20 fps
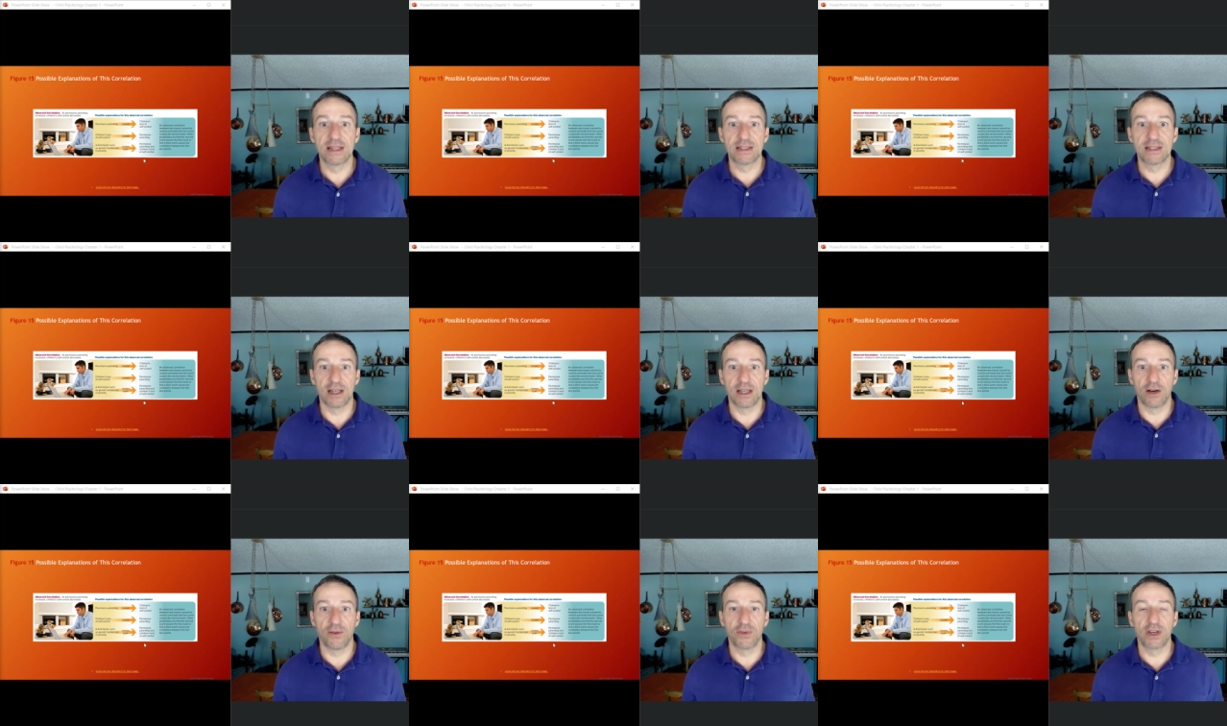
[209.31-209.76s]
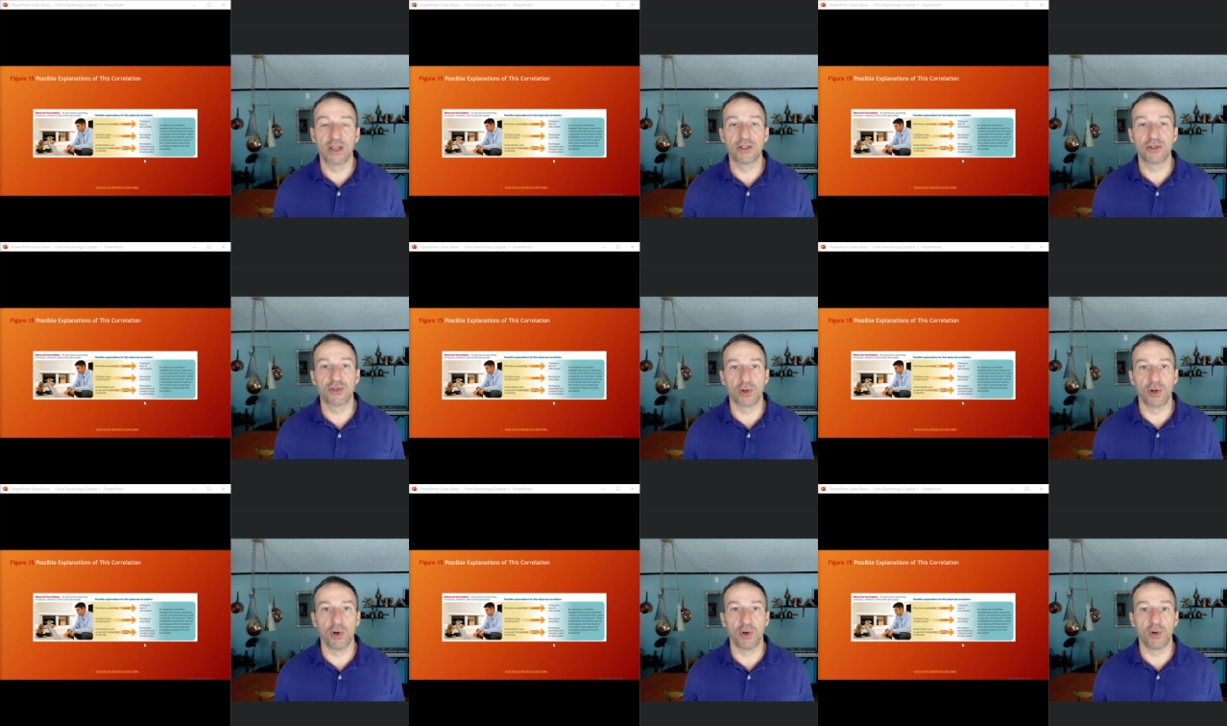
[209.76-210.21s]

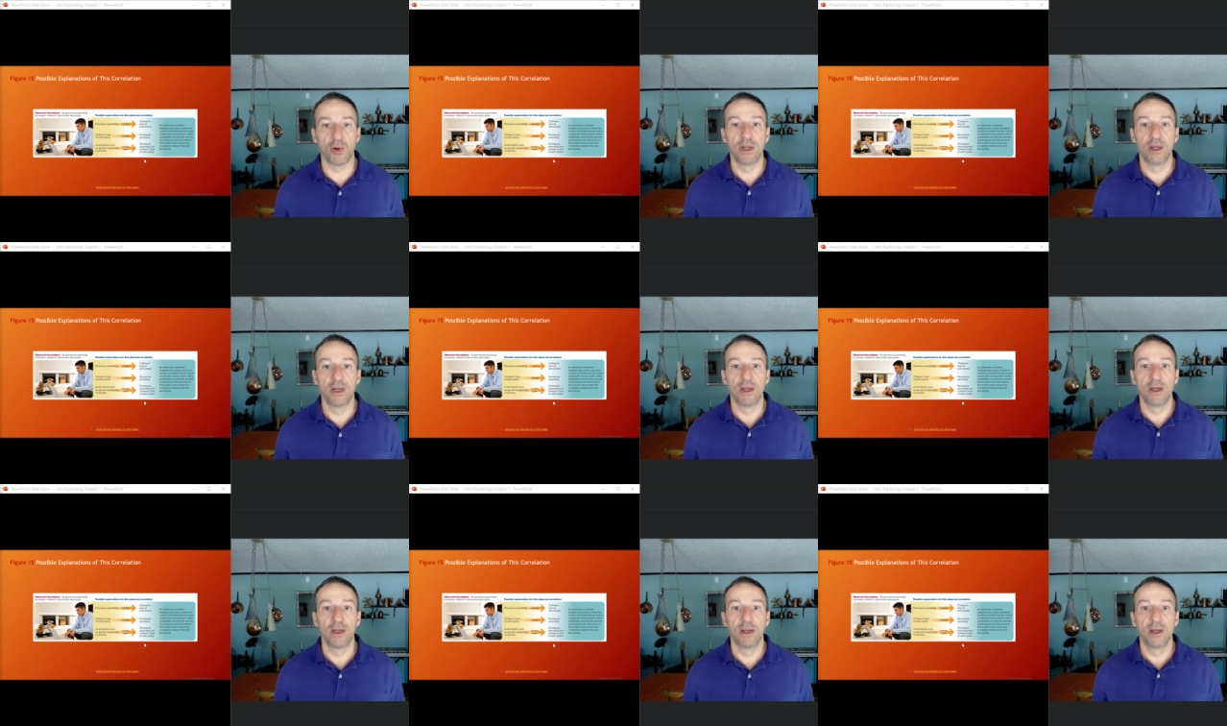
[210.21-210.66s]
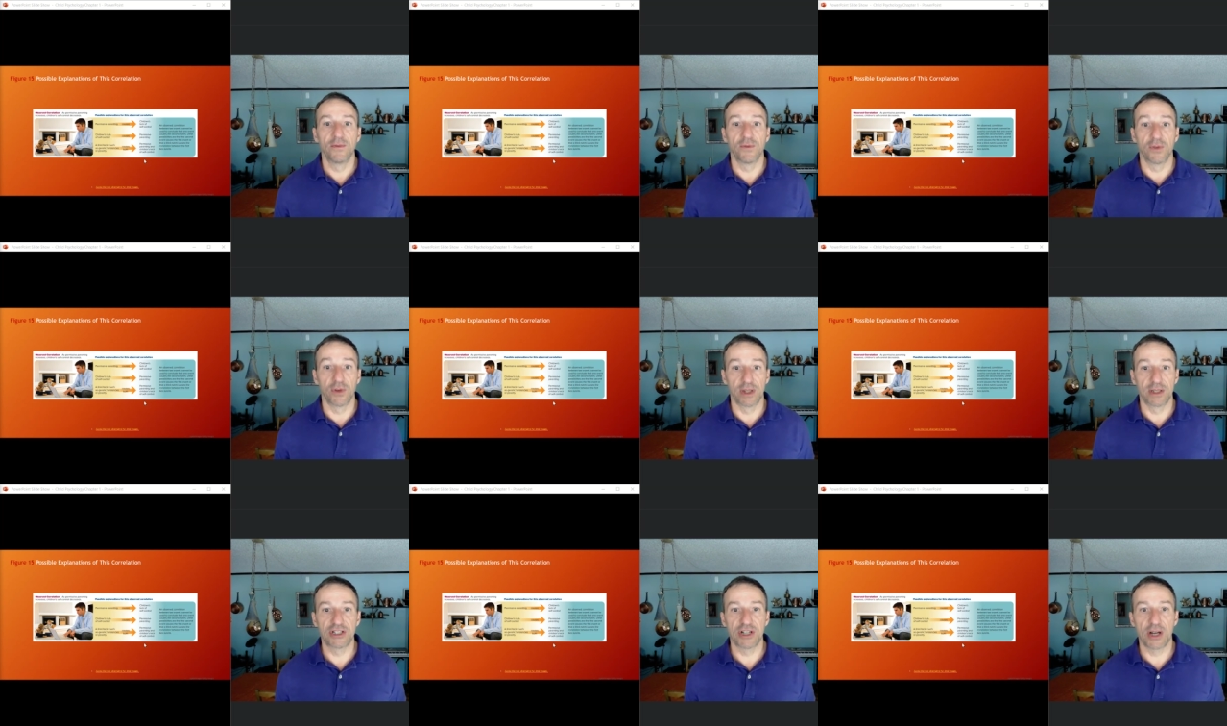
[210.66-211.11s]
self-control for
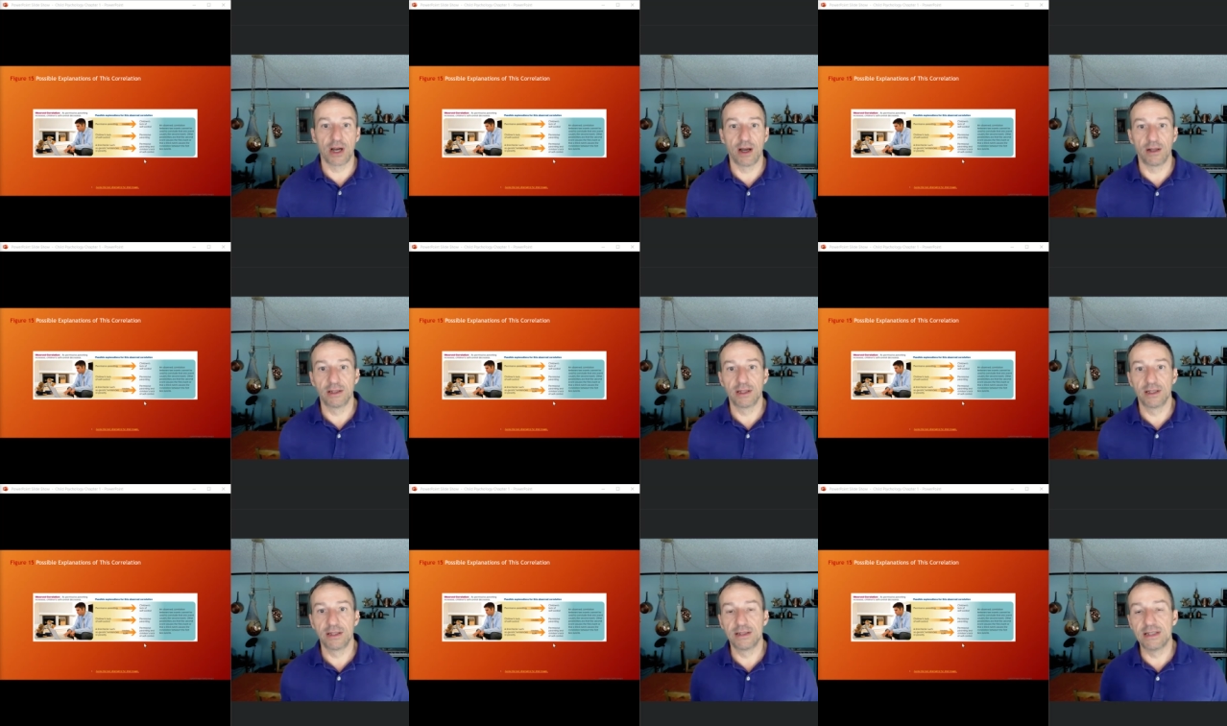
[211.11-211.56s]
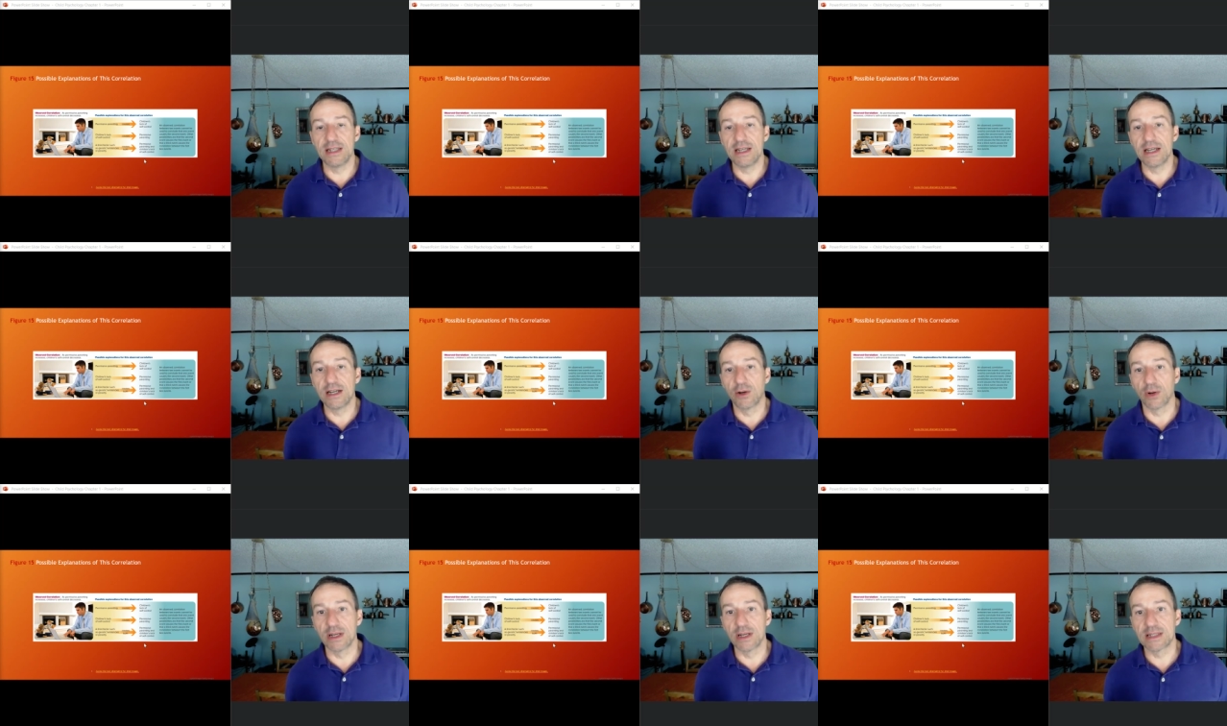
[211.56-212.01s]
the child
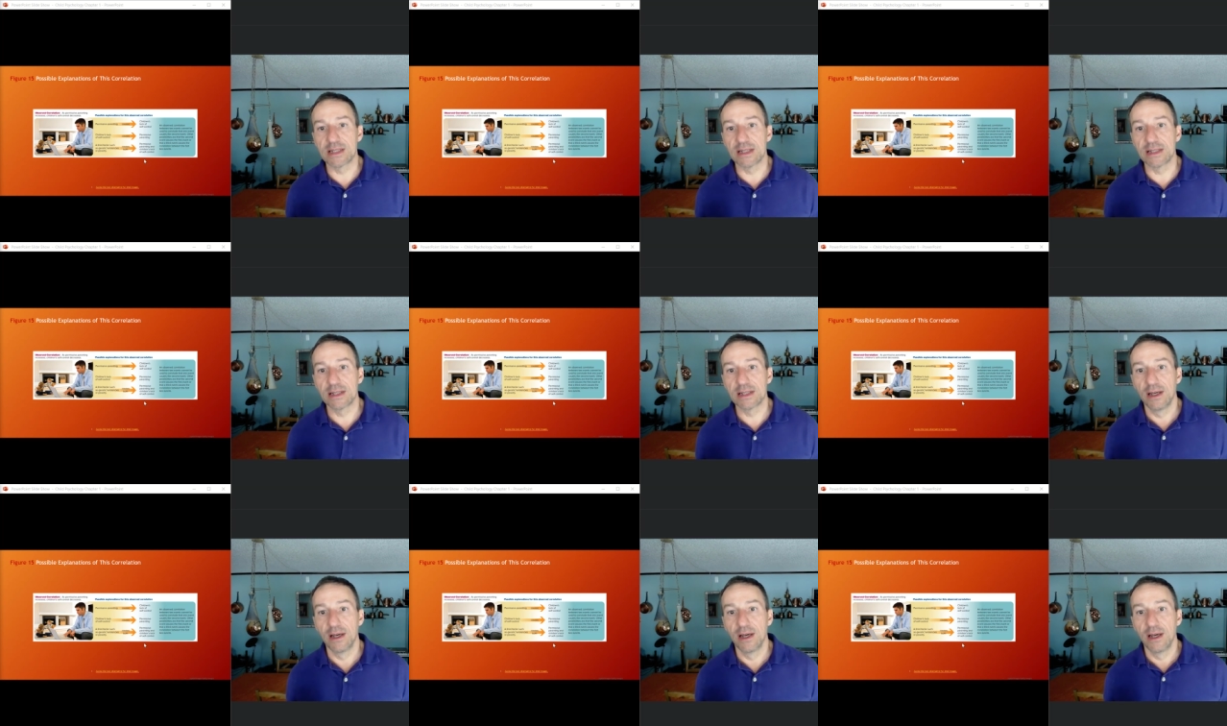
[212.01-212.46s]
decreases.